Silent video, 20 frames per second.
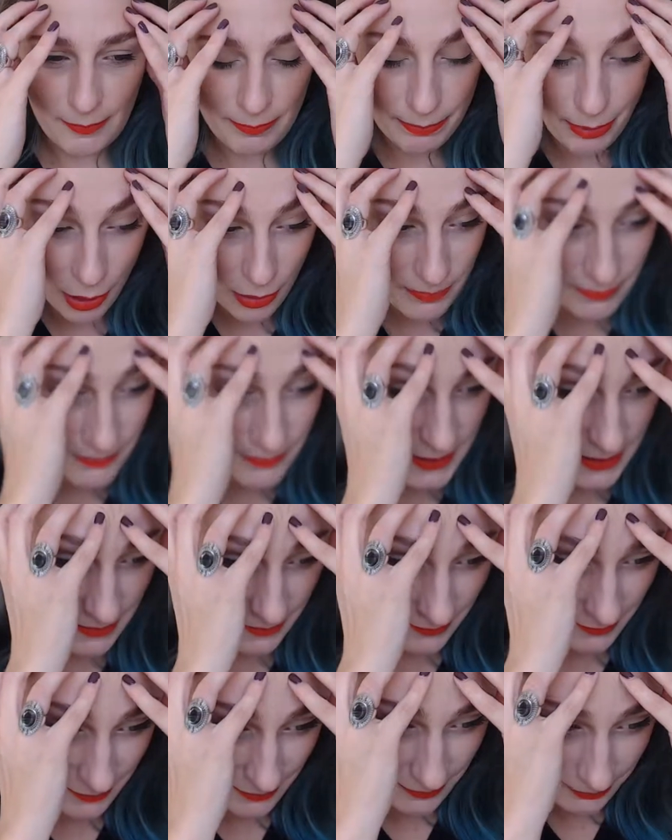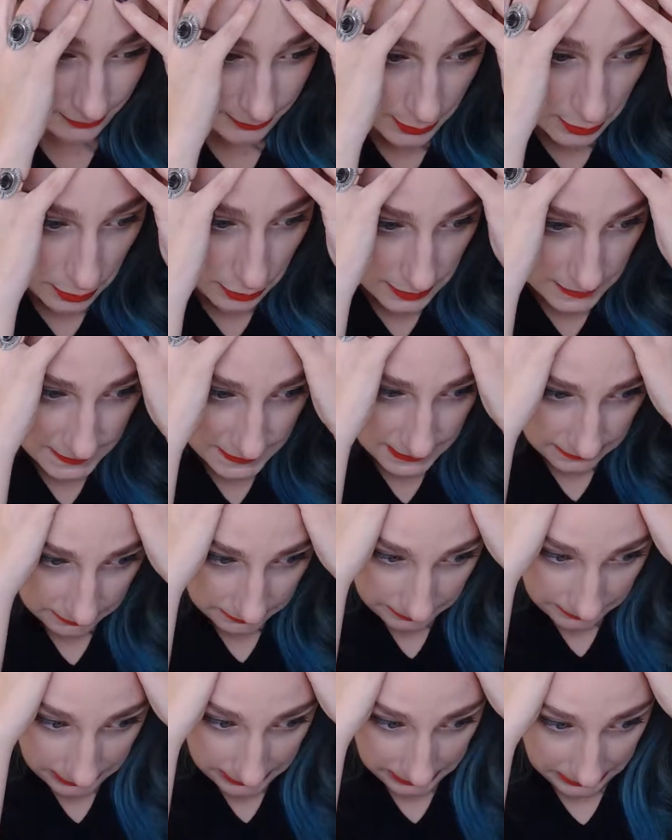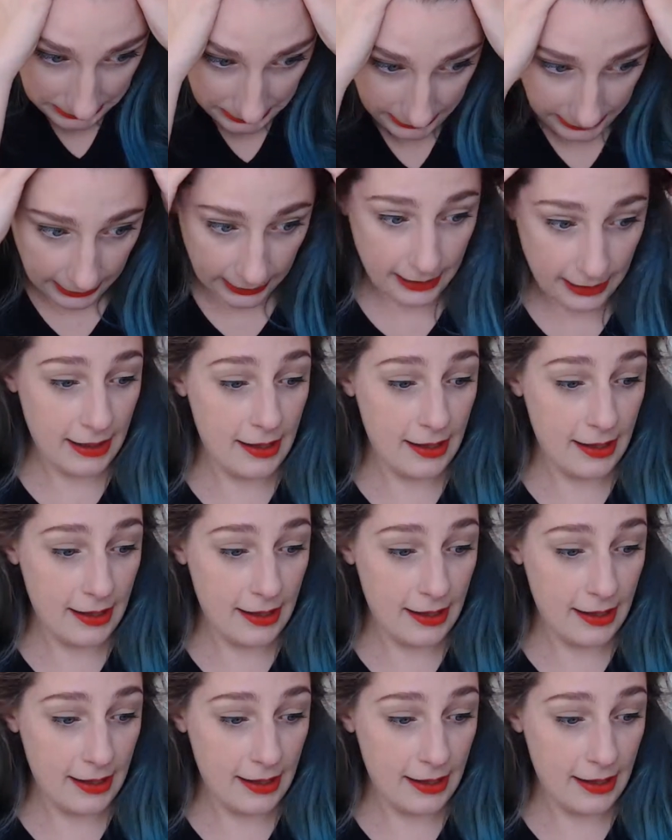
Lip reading: bombs and wars and border.